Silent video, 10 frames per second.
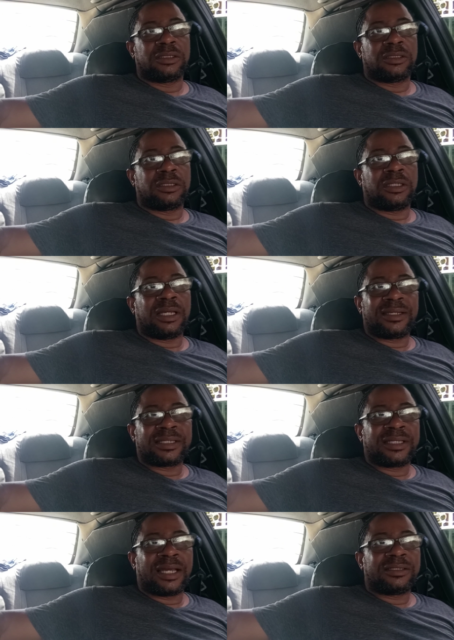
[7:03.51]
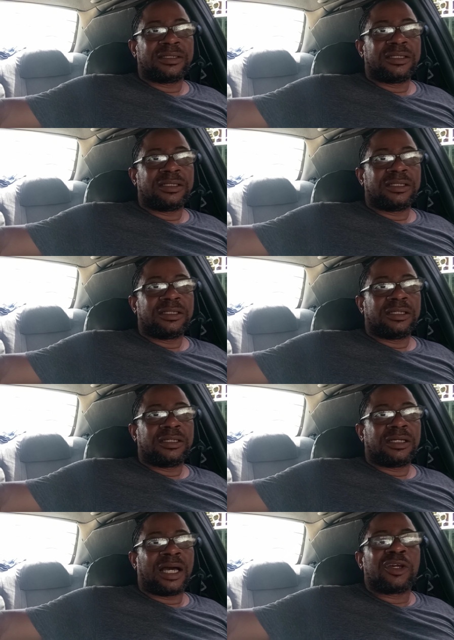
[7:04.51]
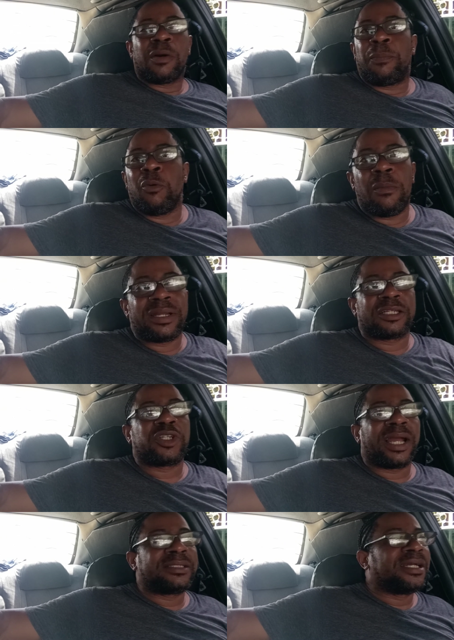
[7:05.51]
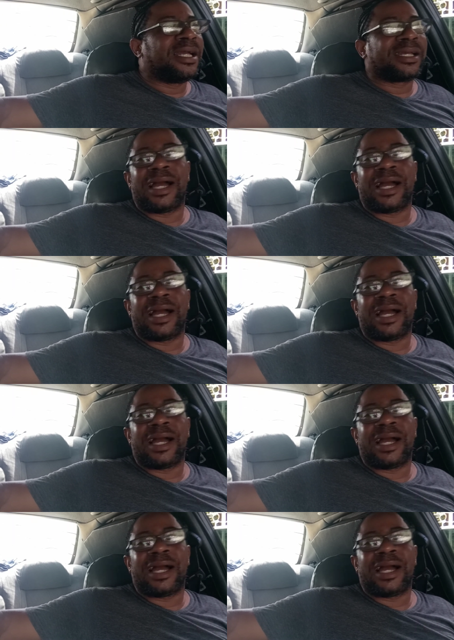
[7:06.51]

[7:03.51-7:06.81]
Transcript: You understand? A little poor man I try a thing and you can